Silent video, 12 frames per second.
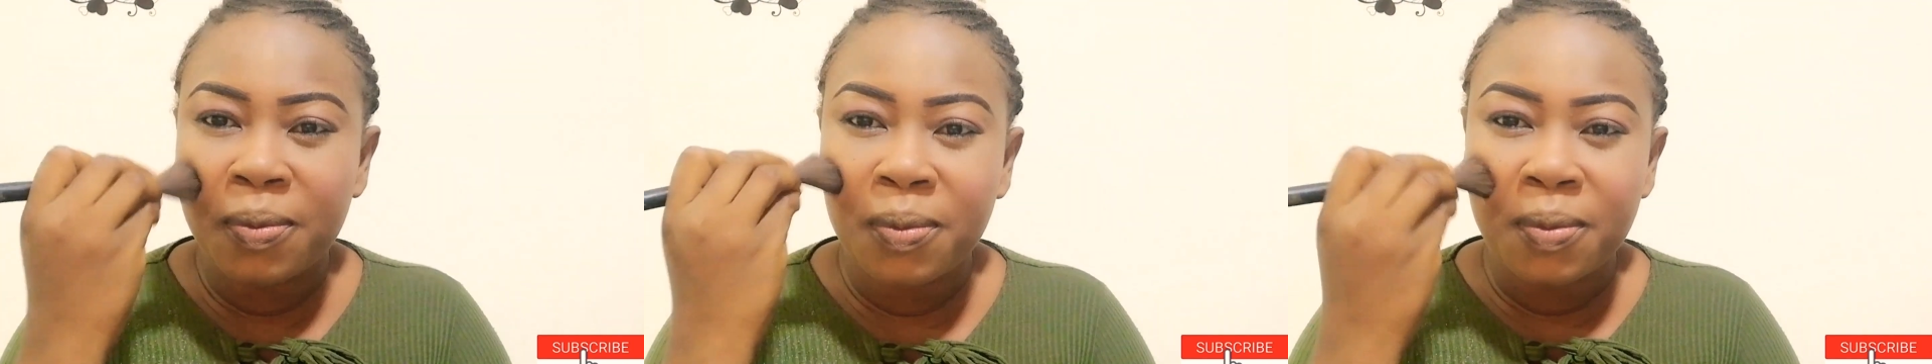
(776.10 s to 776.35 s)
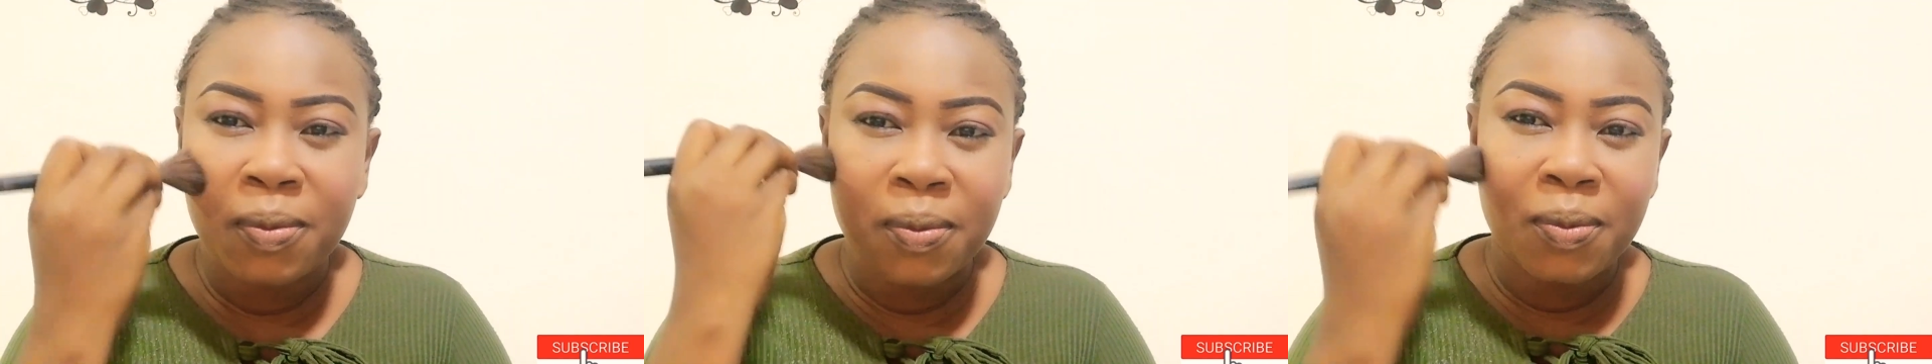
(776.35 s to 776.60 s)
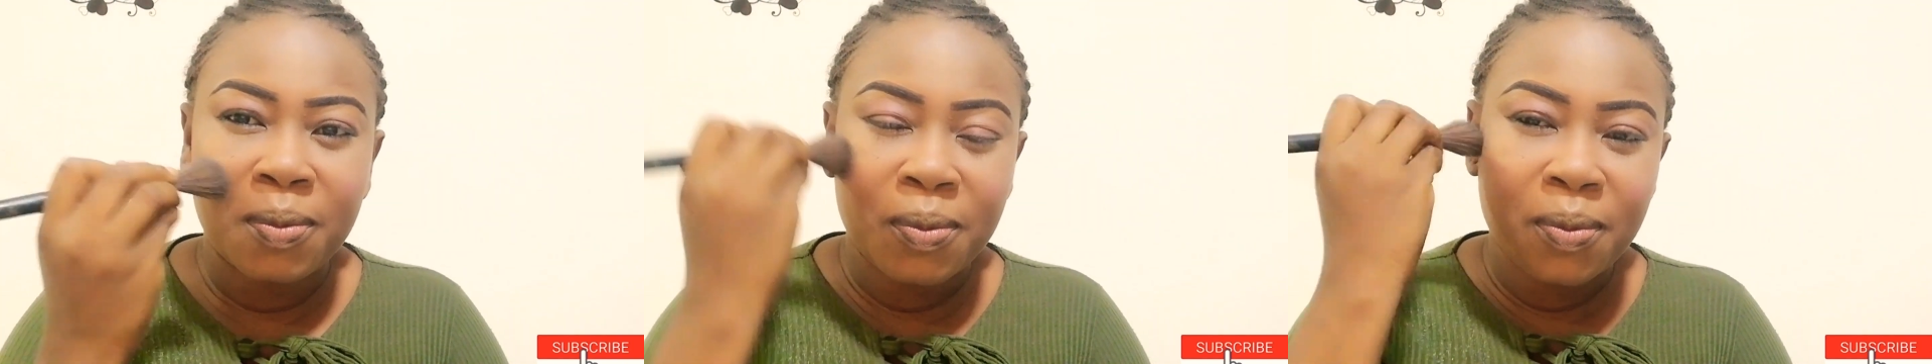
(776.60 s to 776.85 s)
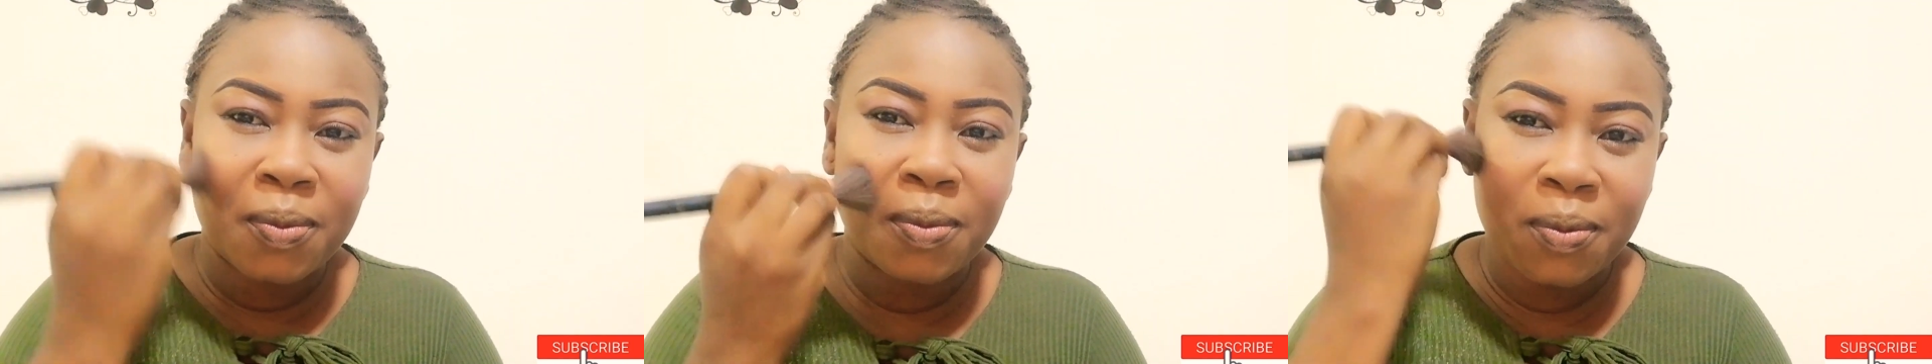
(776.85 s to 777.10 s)
so
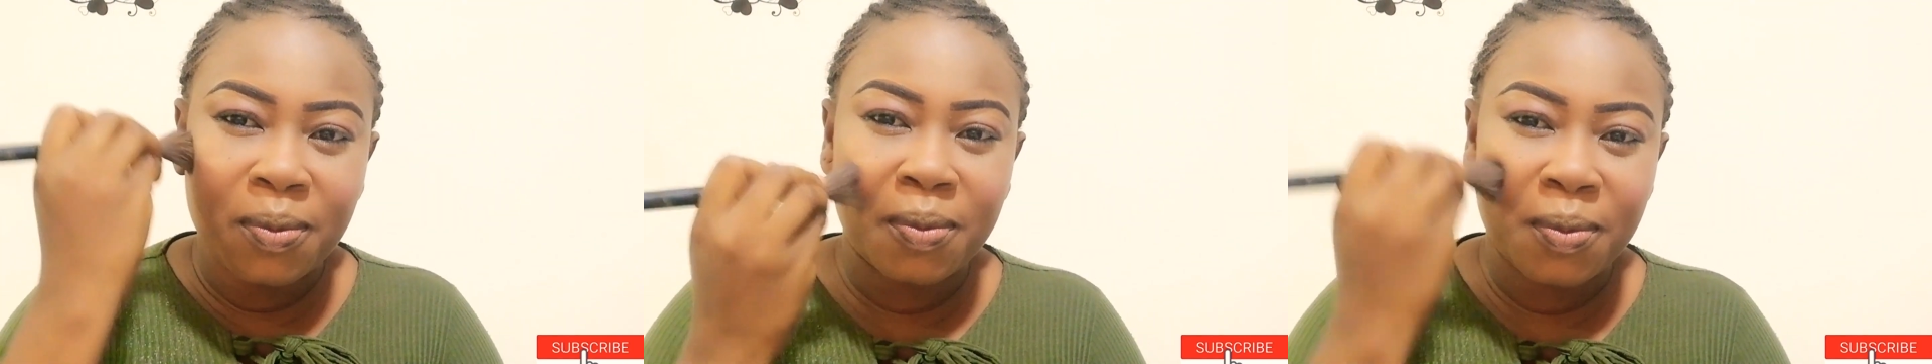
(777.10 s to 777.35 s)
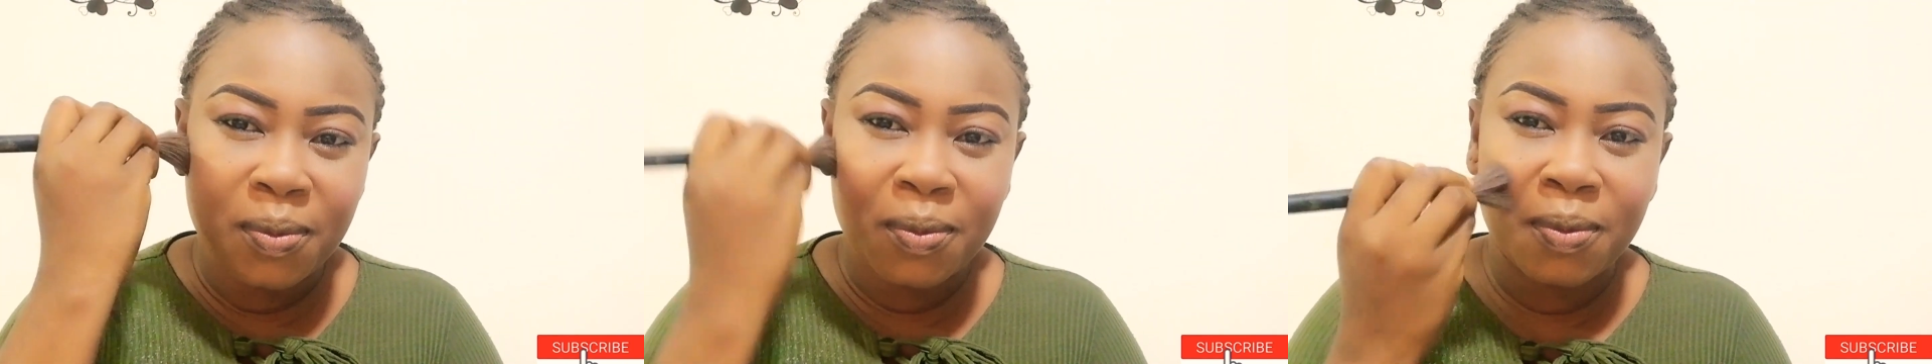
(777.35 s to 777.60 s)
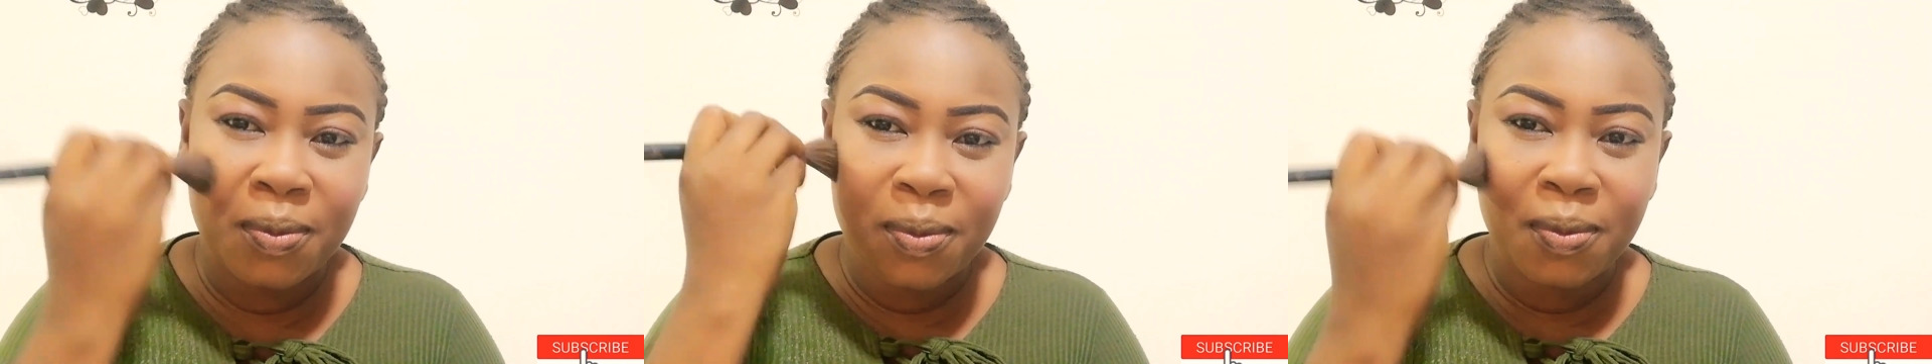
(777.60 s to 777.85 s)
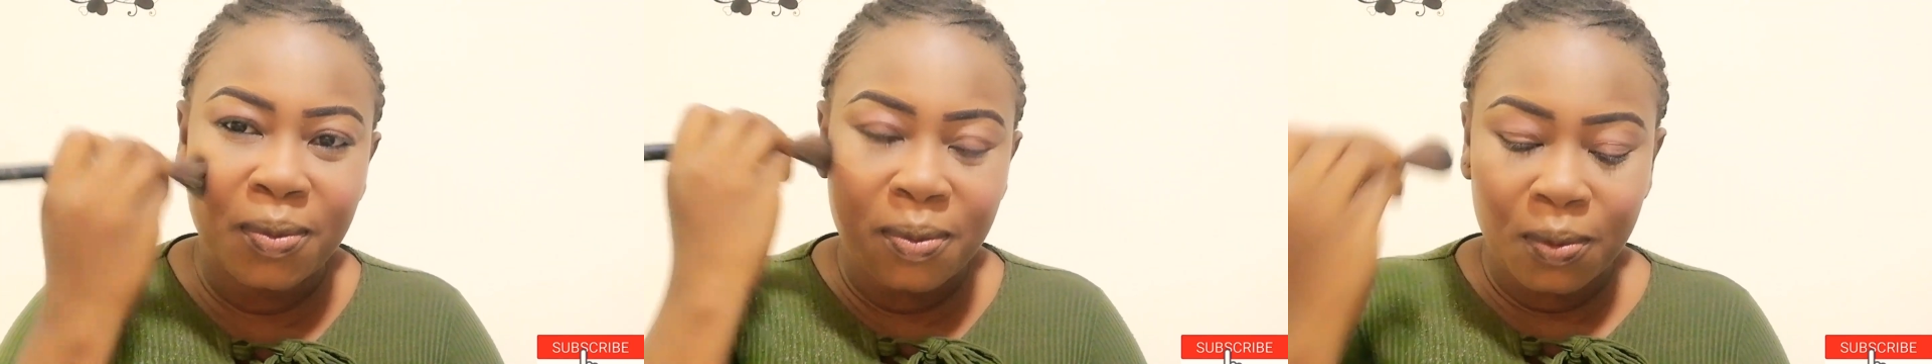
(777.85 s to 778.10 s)
I'm just going to be doing my
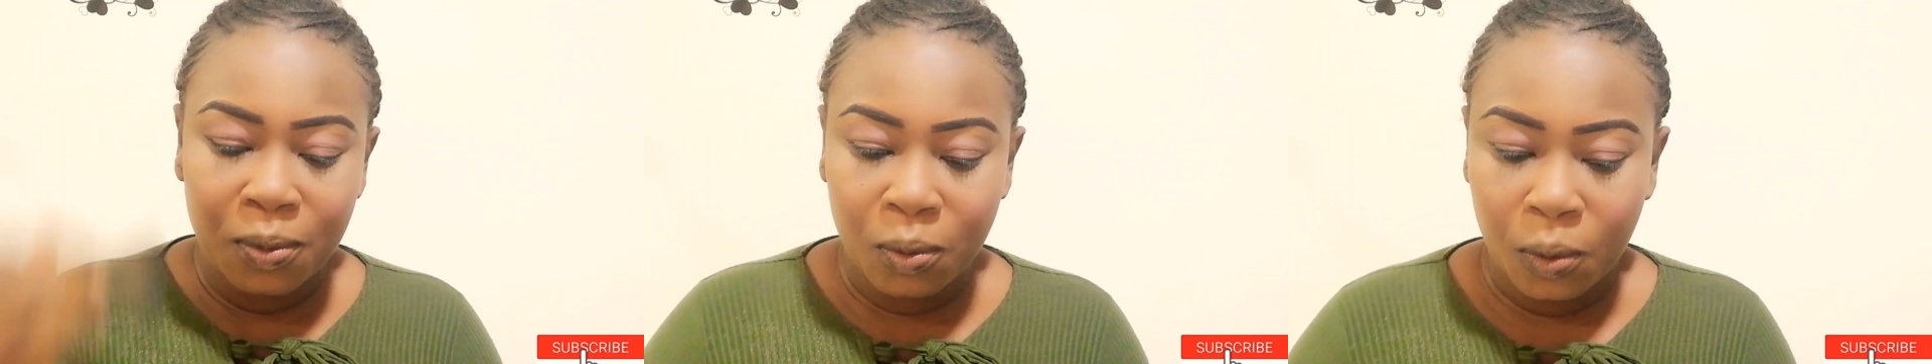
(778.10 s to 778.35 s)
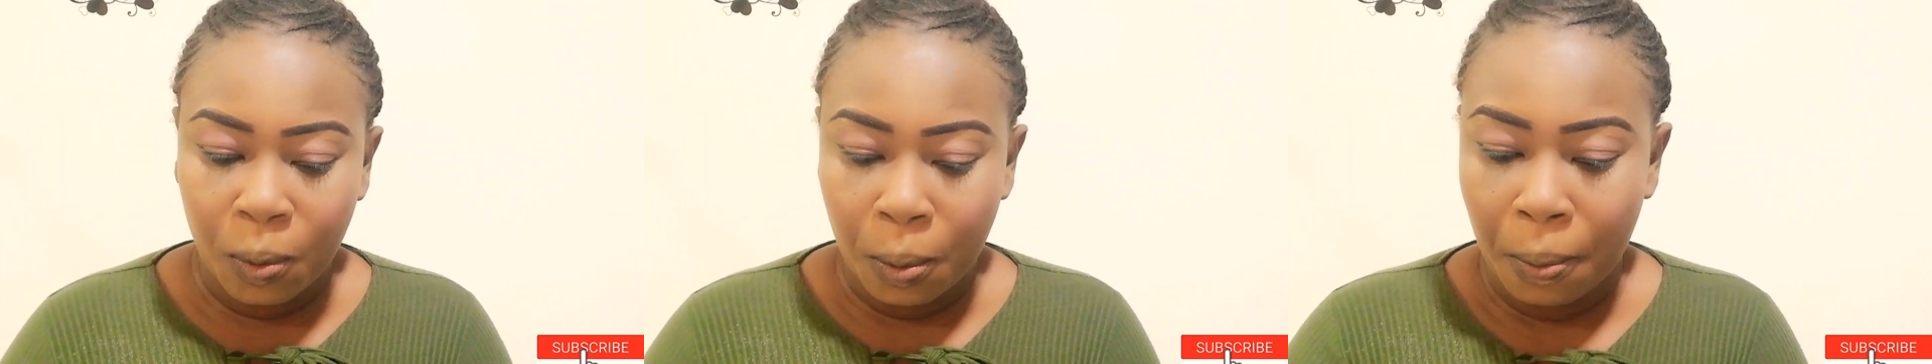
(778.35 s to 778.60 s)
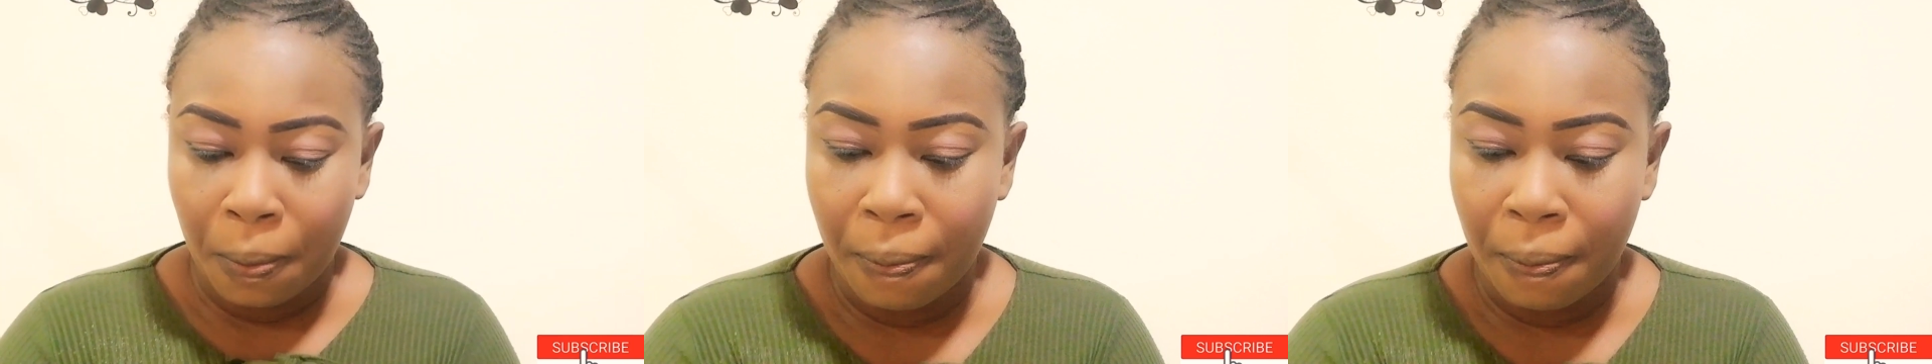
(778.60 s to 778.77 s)
lips now.